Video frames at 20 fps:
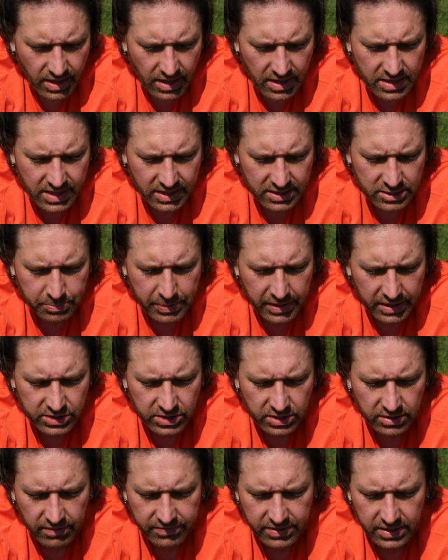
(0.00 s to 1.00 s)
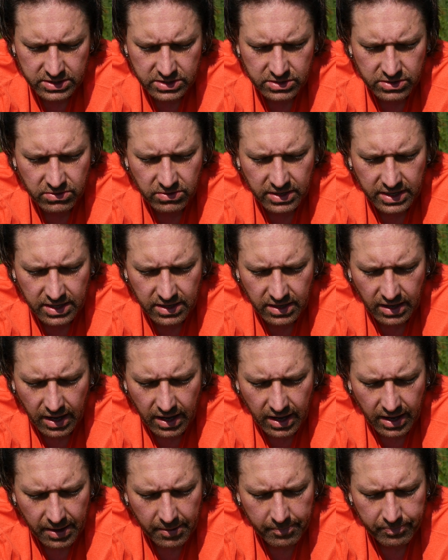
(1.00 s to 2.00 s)
this picture of this new
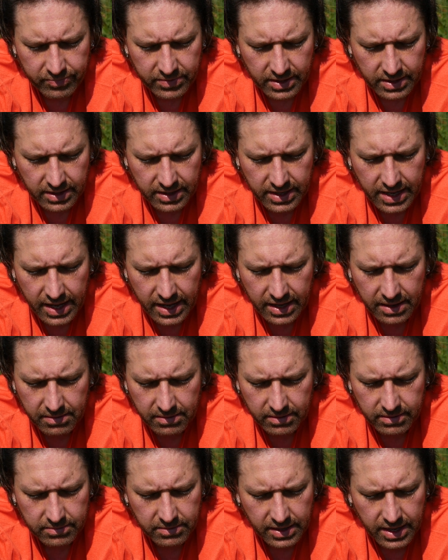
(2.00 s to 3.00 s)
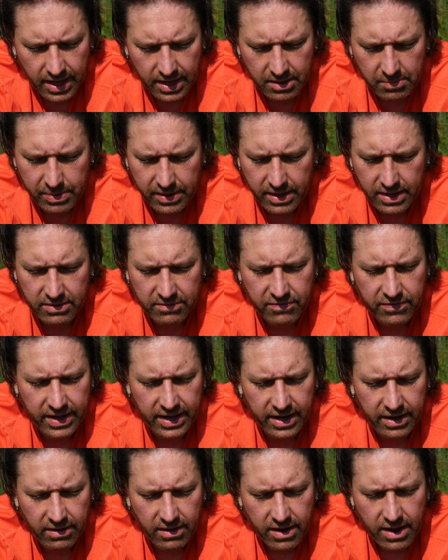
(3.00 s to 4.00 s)
Kingpin
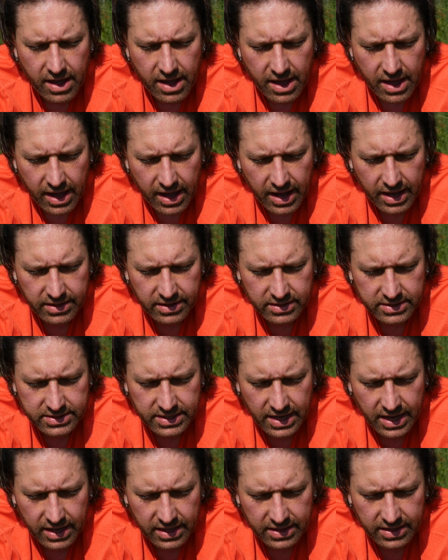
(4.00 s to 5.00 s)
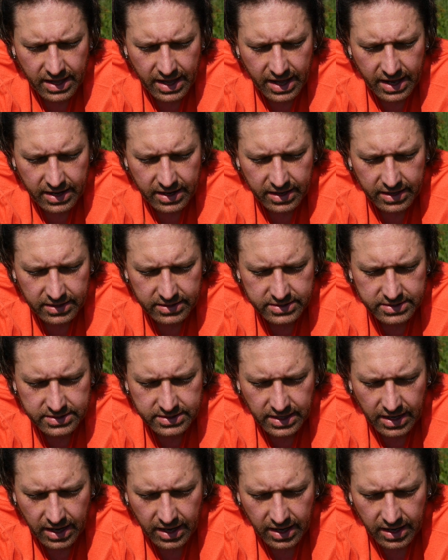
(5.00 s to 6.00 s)
figure, and they're saying that
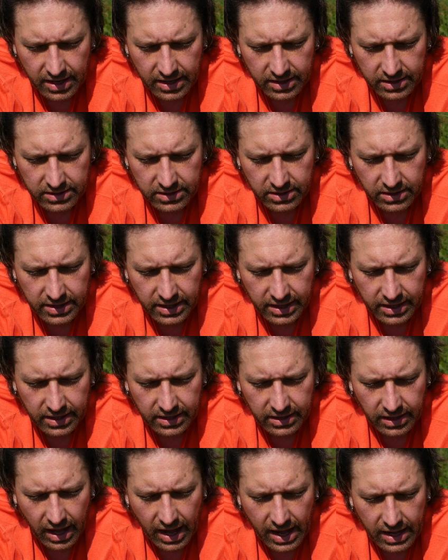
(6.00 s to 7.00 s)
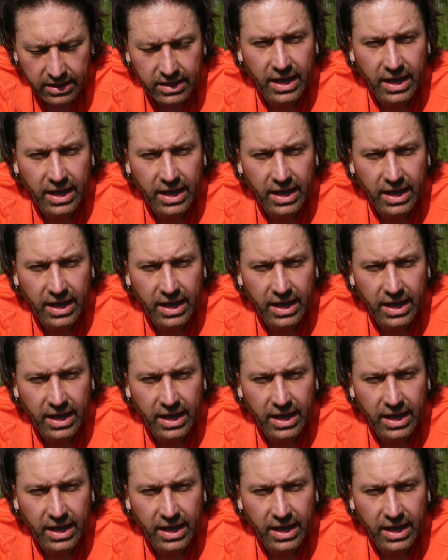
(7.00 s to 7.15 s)
it's looking a lot